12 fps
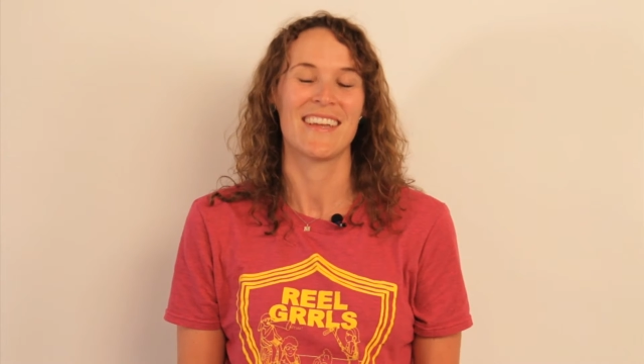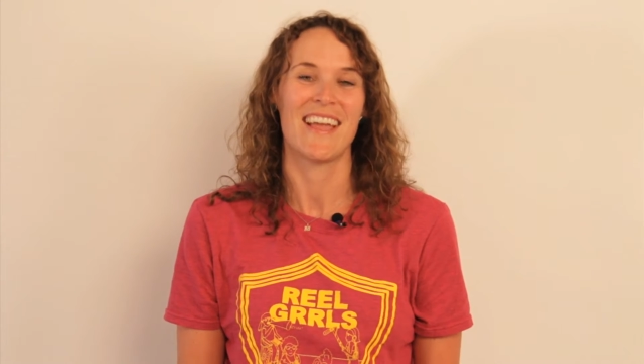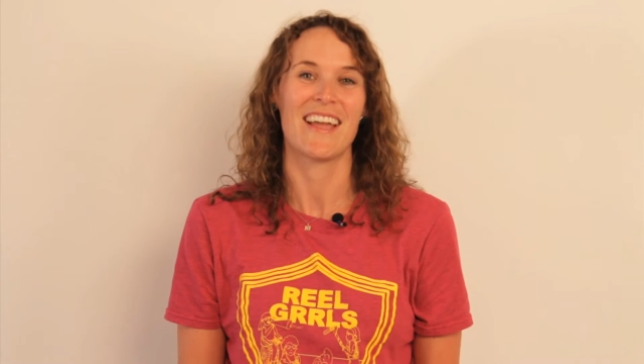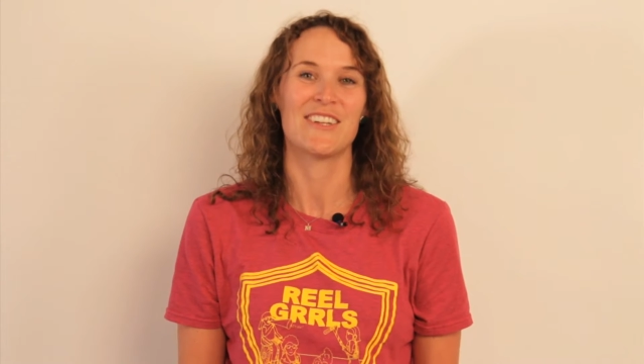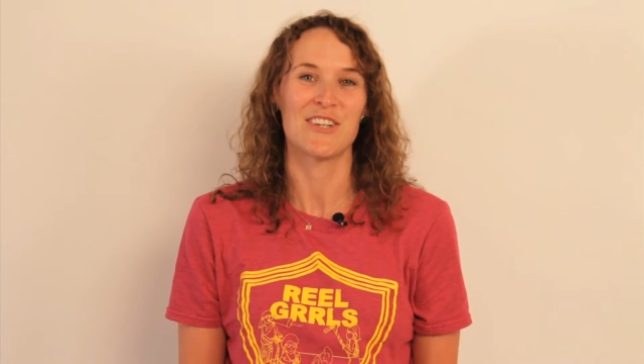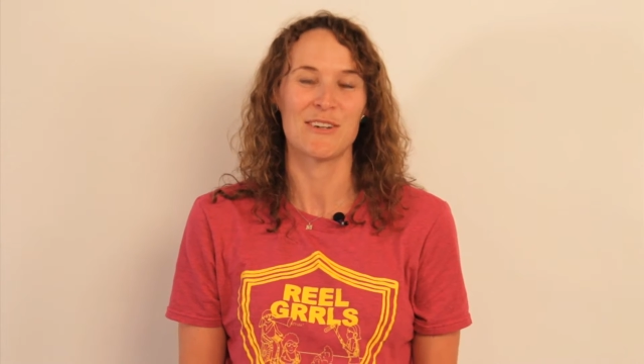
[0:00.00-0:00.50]

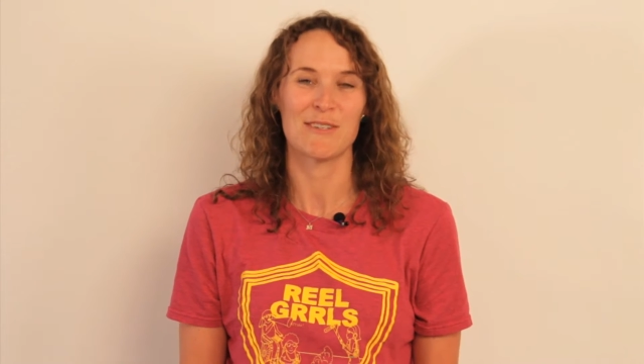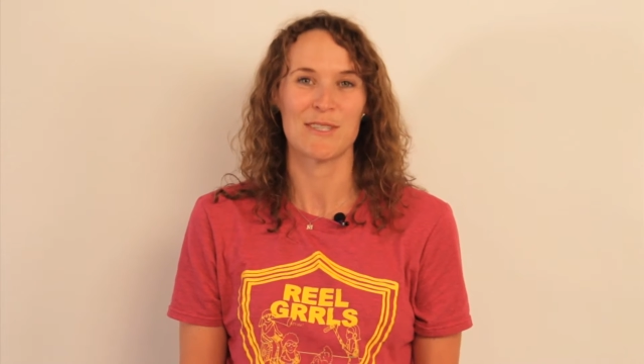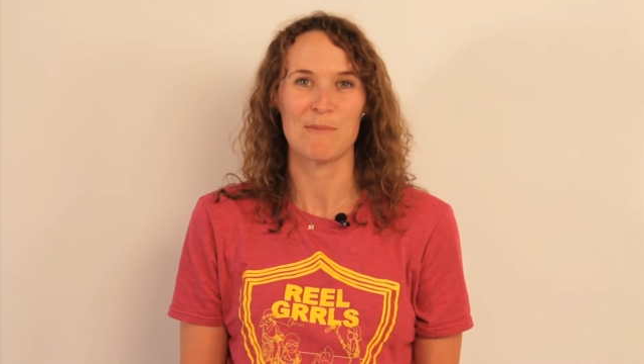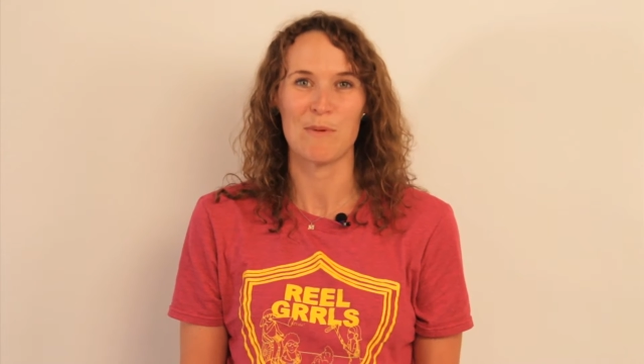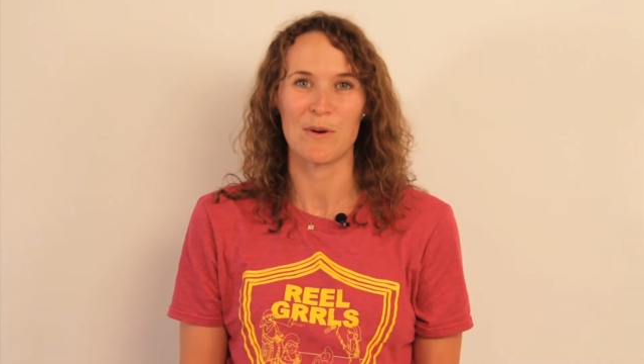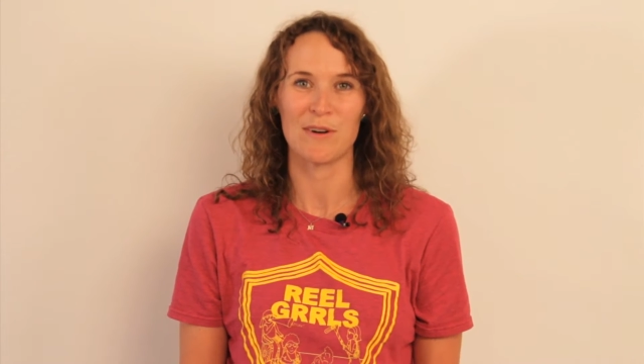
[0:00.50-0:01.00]
and generous
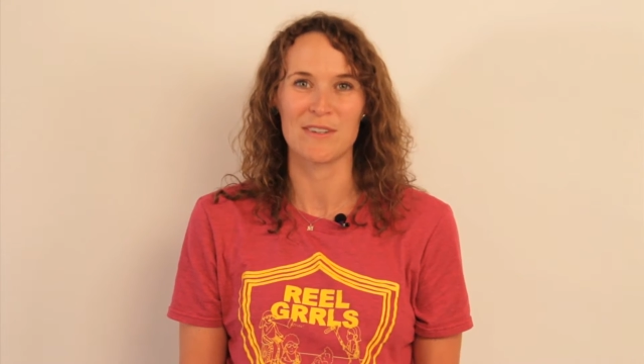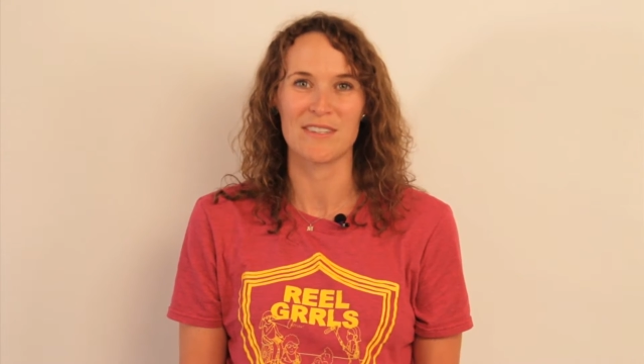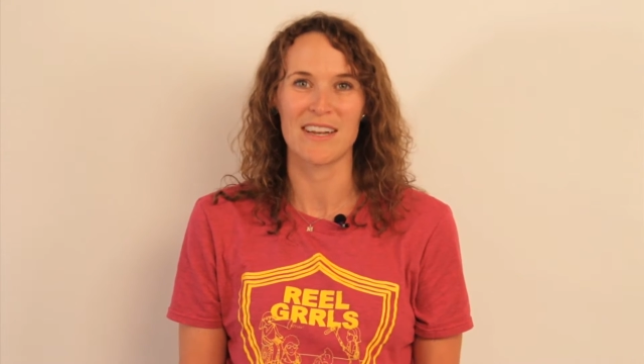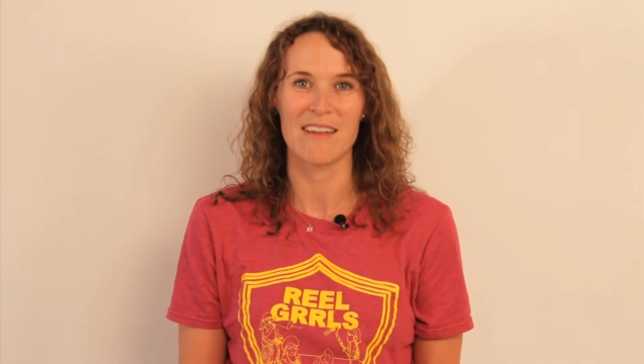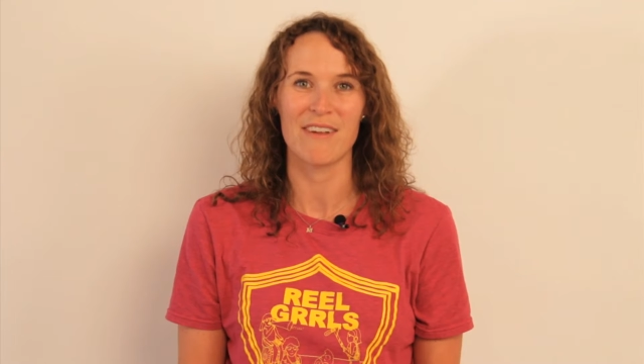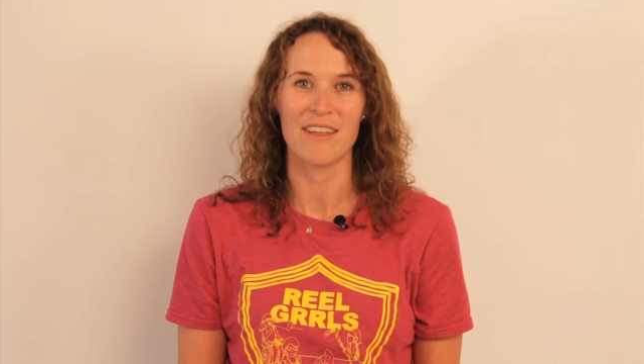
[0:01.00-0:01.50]
supporters
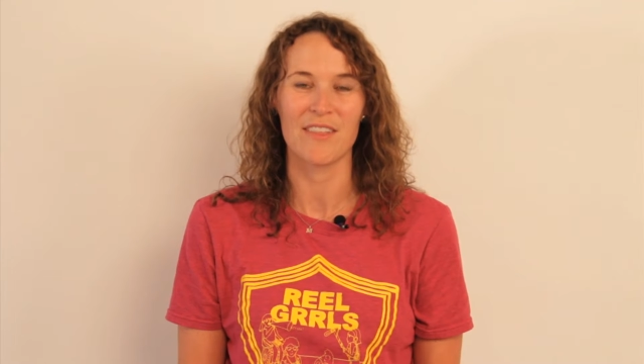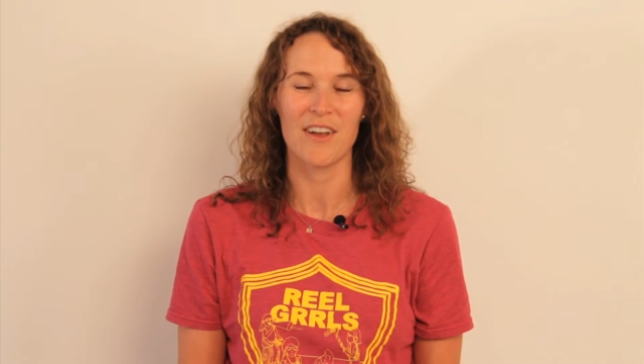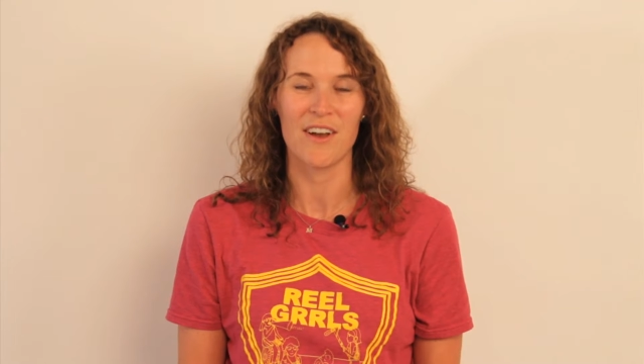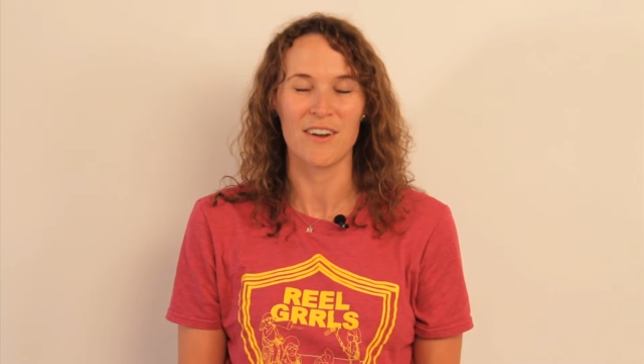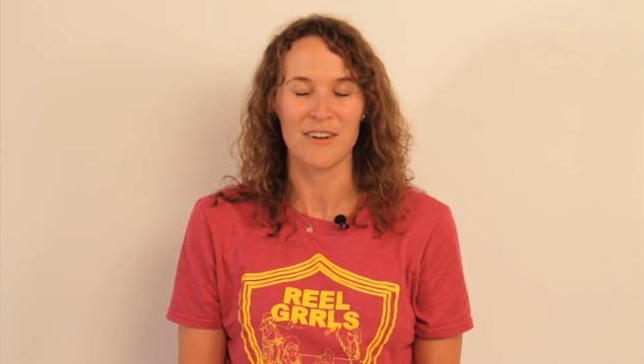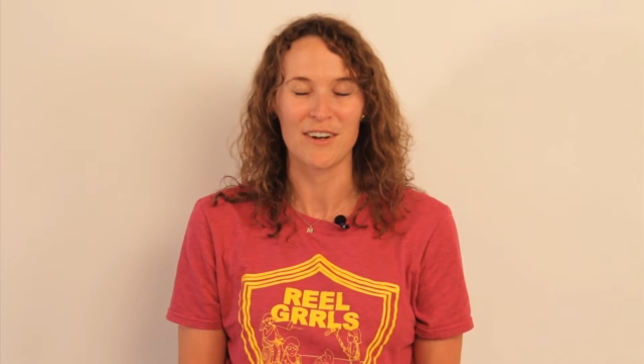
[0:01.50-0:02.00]
that I've had the
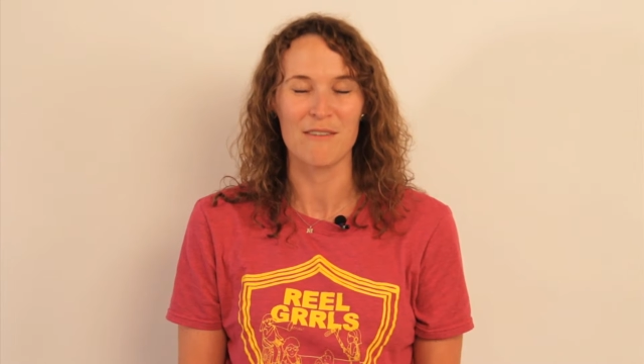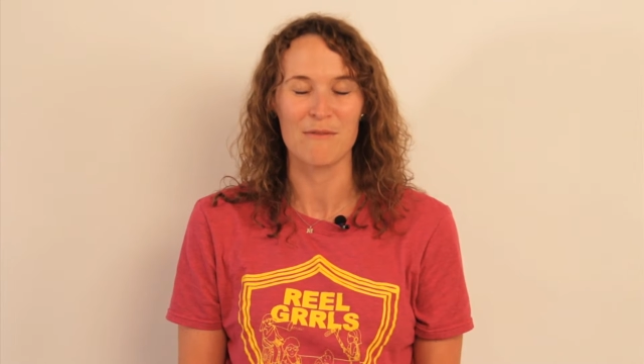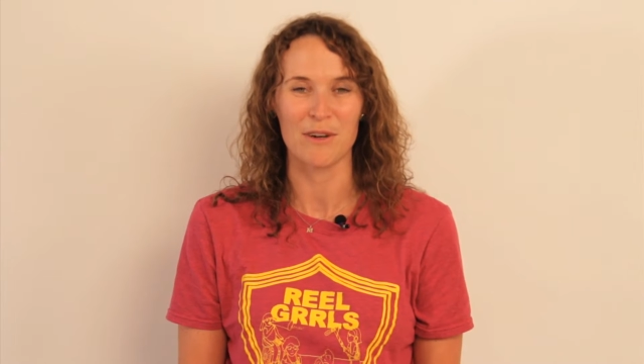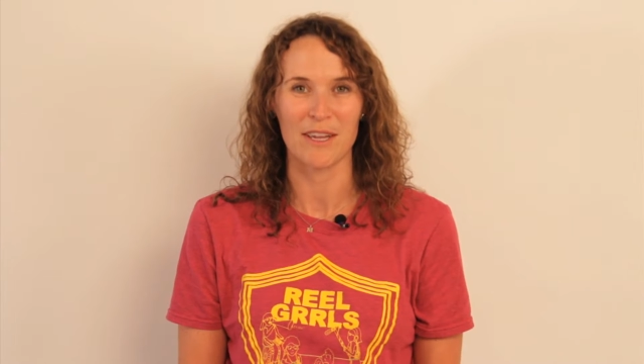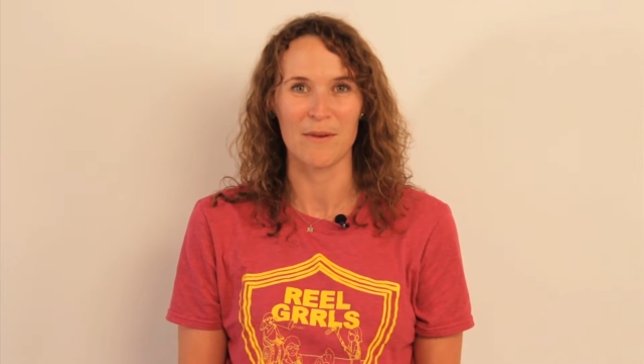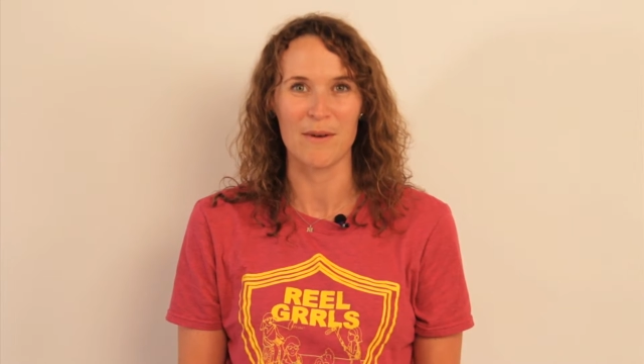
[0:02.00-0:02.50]
honor of
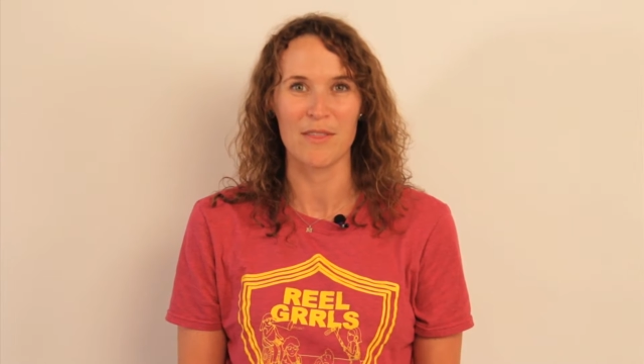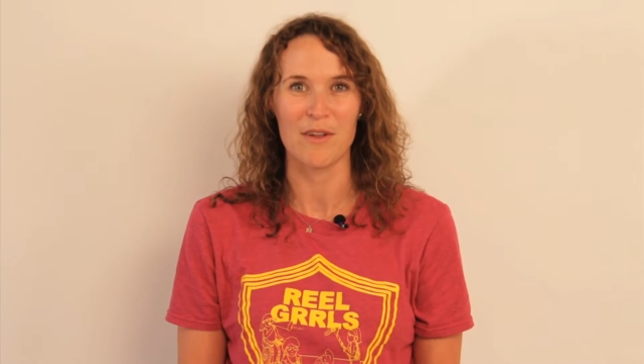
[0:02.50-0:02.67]
working with